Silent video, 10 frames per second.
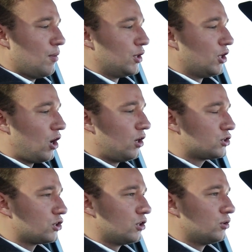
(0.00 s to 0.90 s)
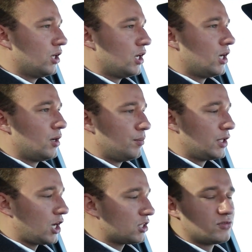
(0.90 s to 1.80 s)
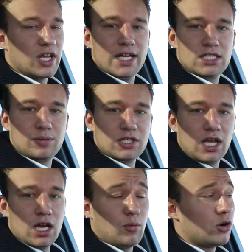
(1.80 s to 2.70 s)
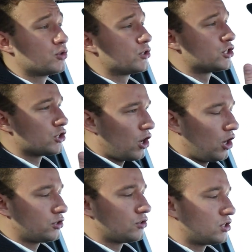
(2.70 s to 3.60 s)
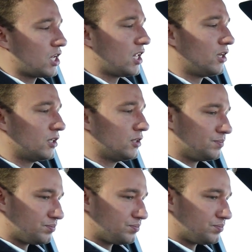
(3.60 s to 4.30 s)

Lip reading: but also because of the 8-speed gearbox, which is also standard.